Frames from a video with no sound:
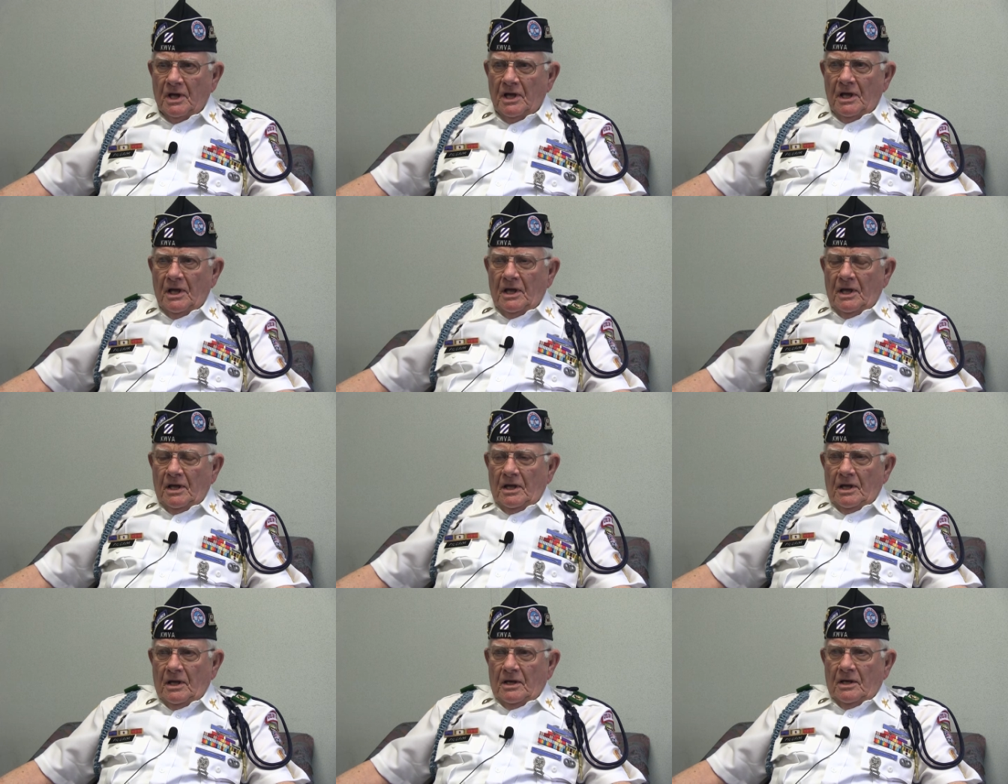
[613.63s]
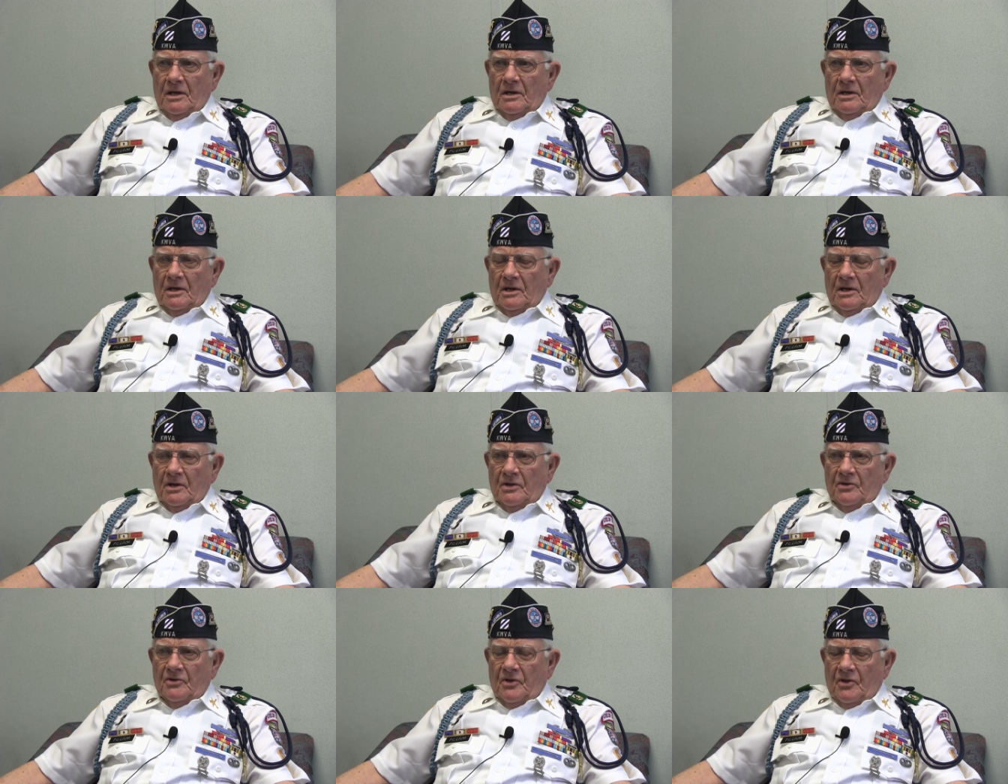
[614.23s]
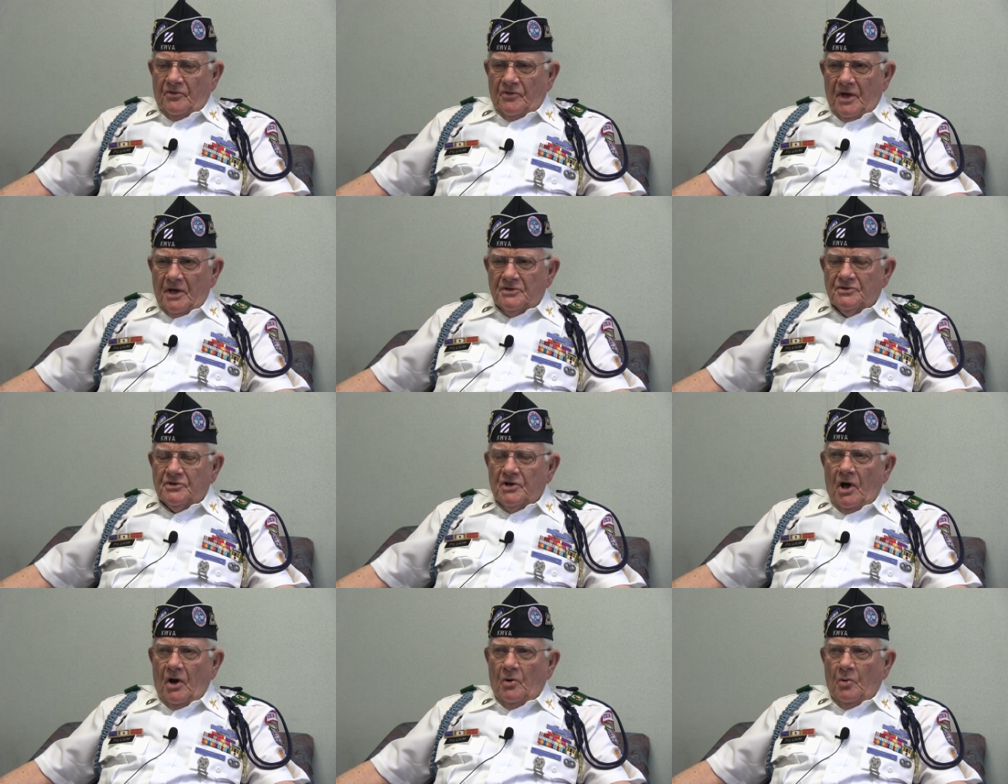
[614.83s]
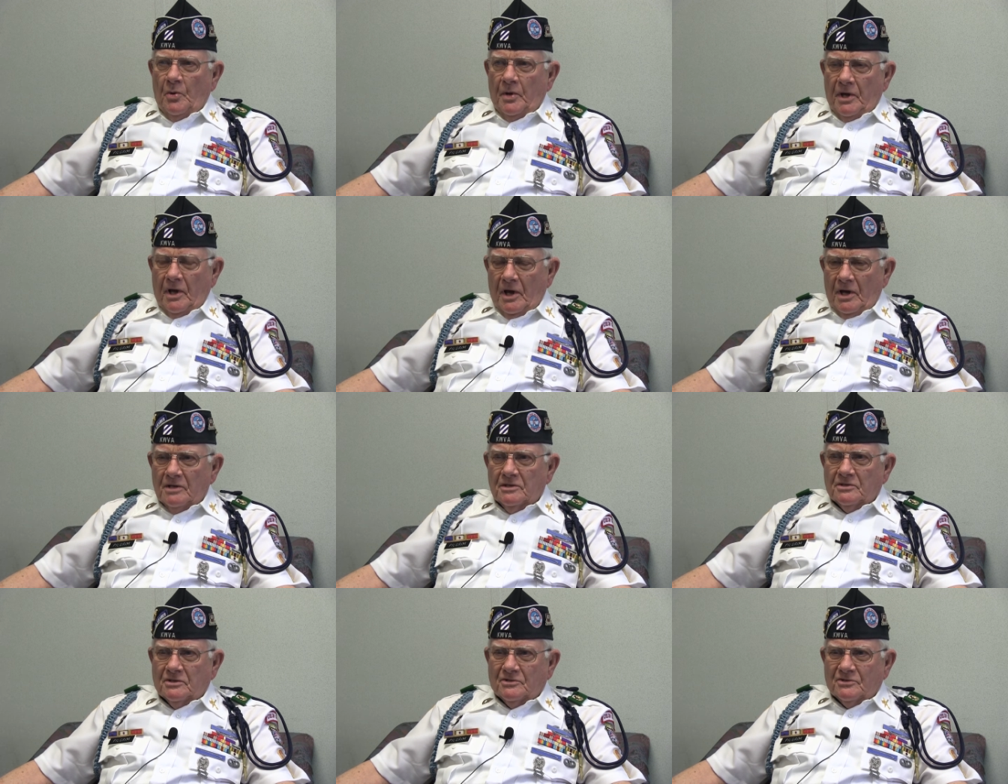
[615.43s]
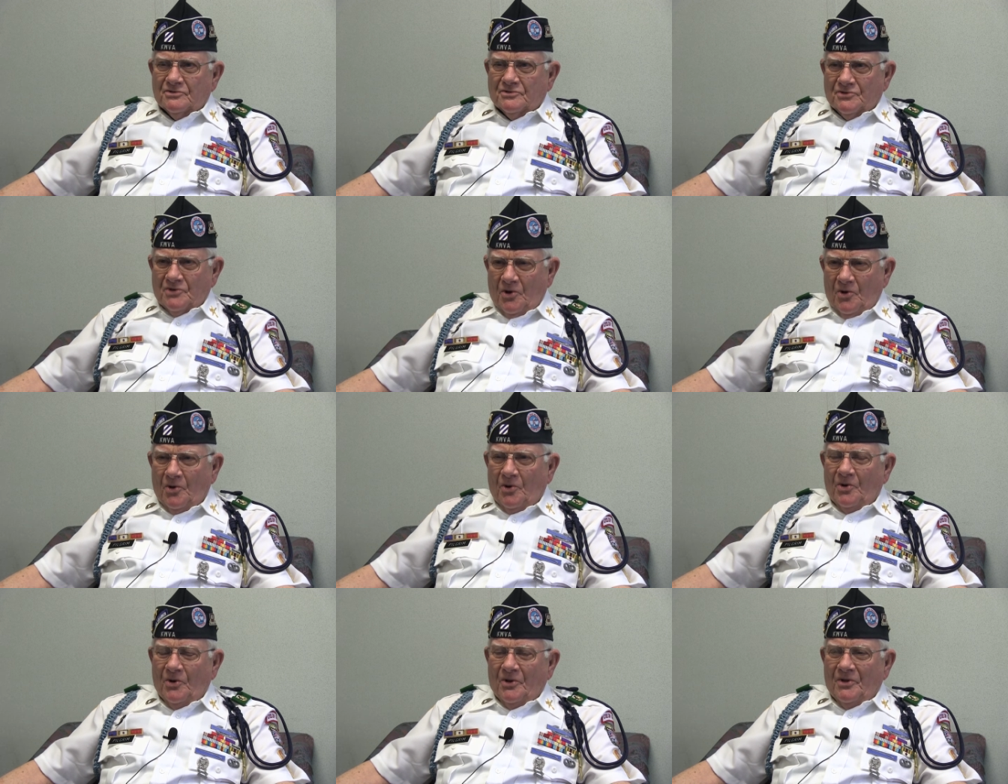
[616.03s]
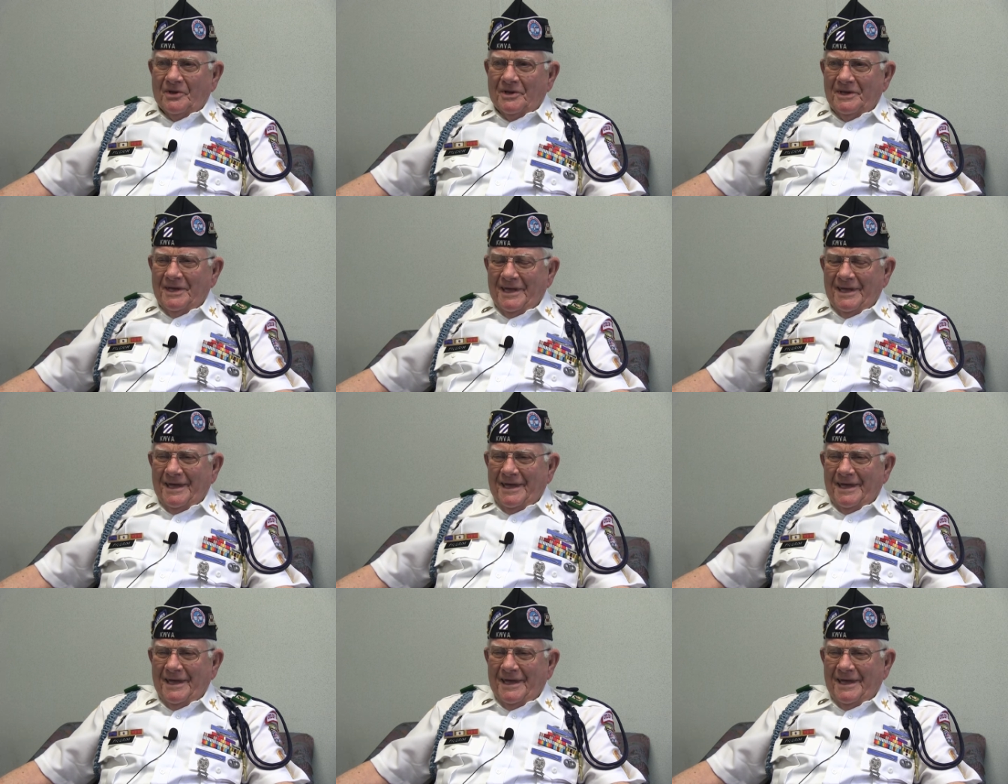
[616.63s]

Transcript: Yeah, And that's how we got to Seoul.